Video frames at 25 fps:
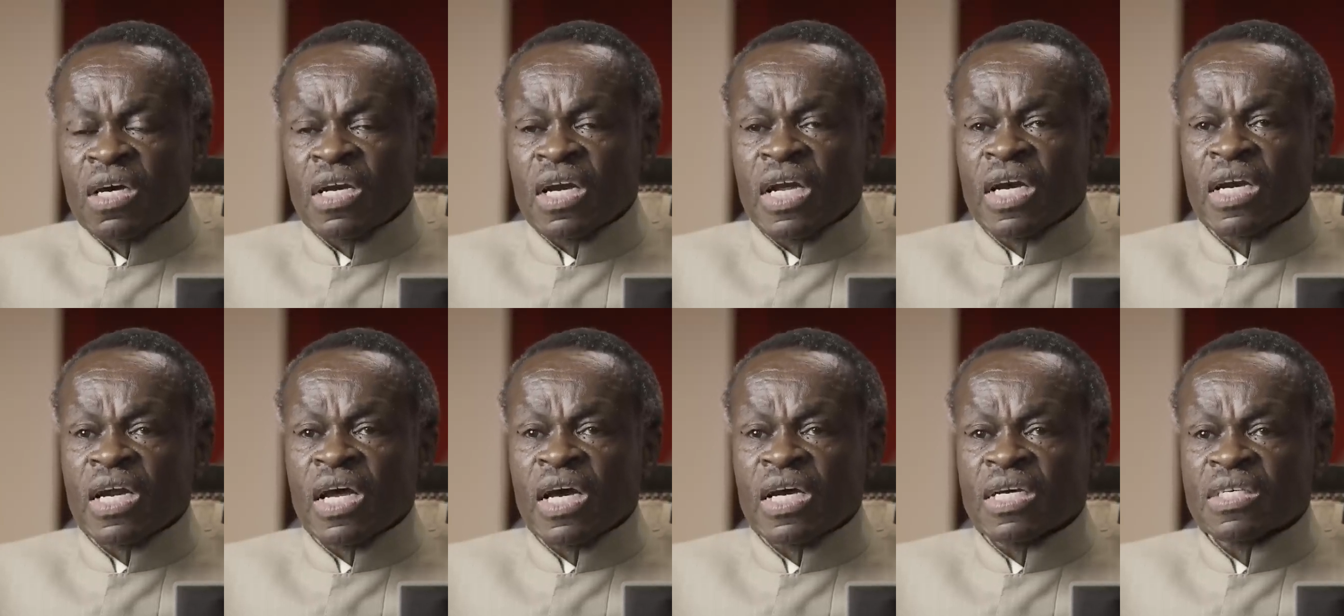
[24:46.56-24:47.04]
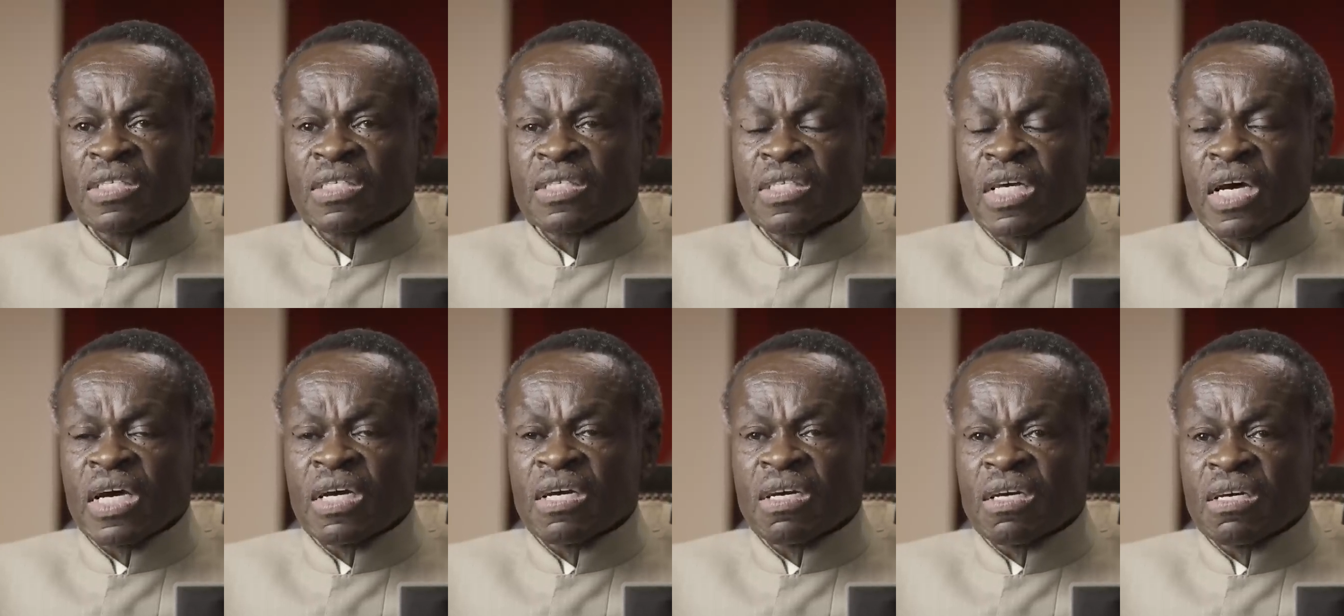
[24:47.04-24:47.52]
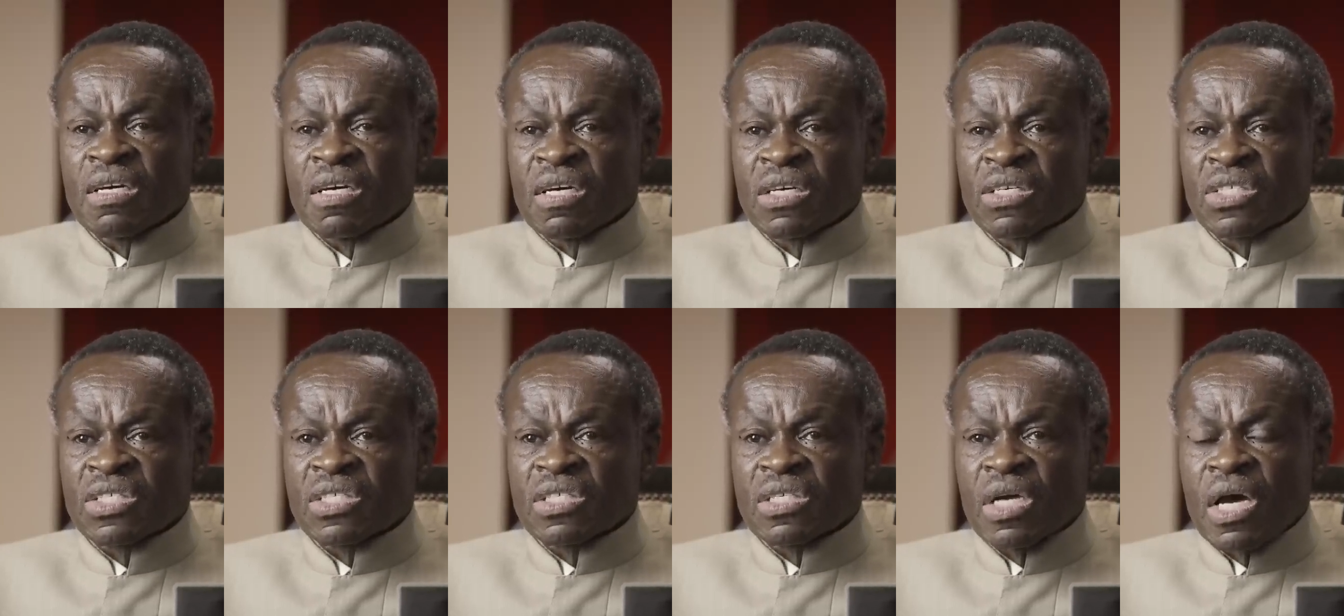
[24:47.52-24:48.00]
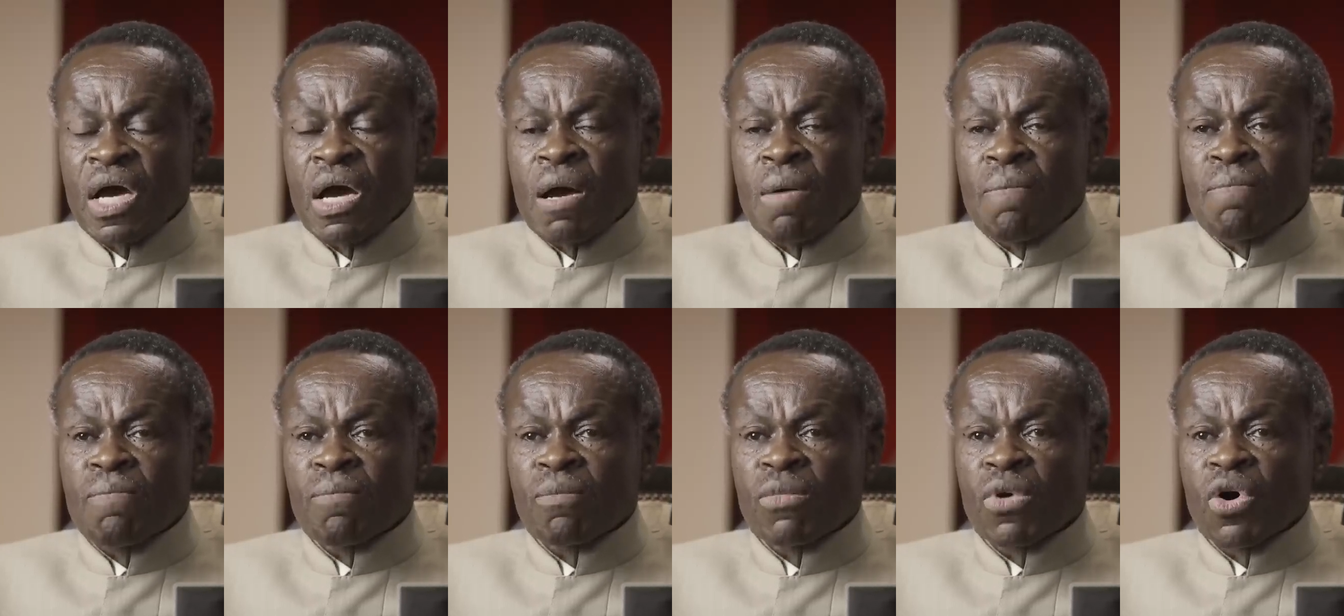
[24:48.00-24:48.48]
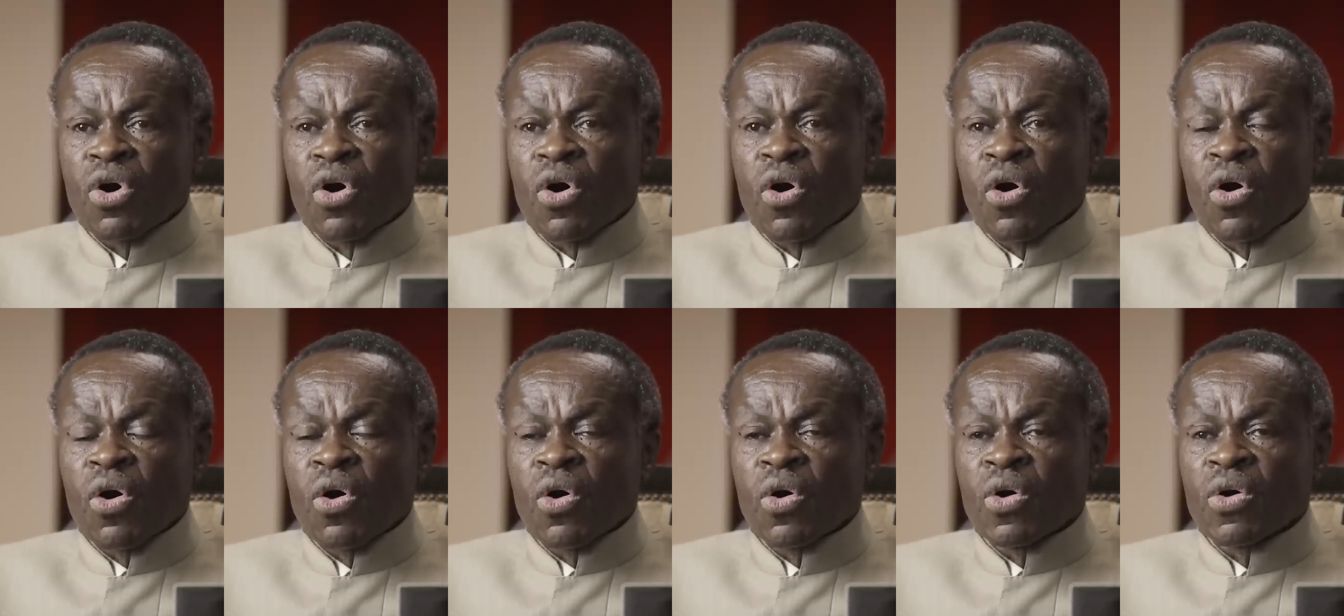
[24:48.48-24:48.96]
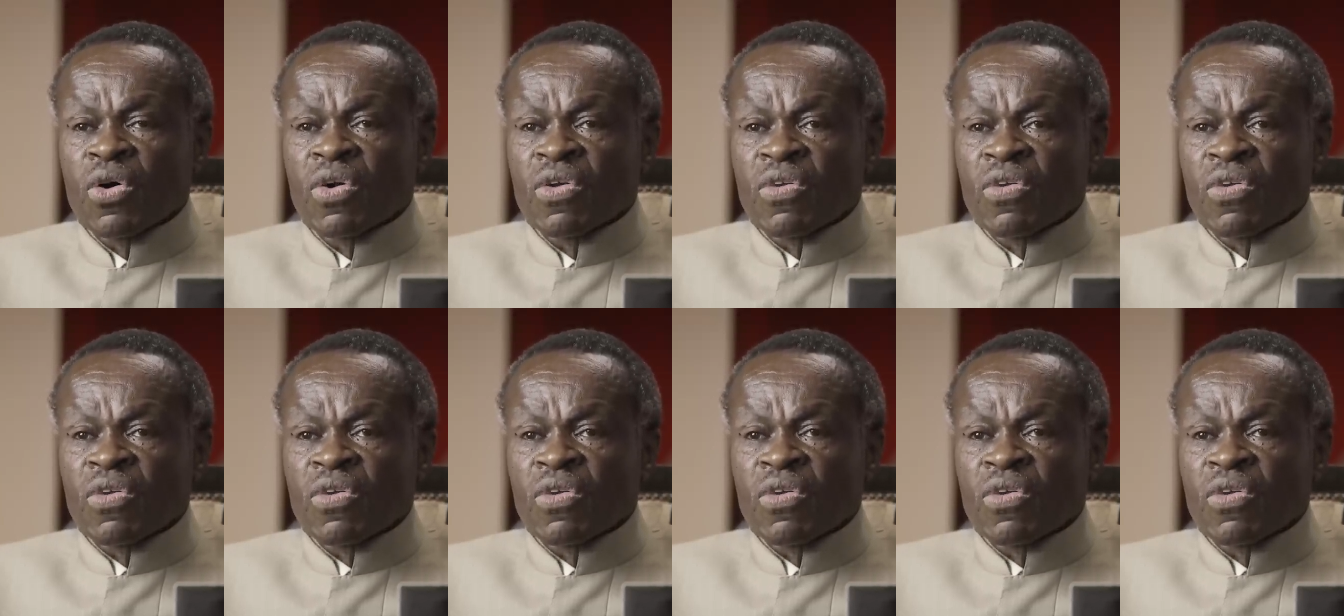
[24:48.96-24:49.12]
let us then disarm all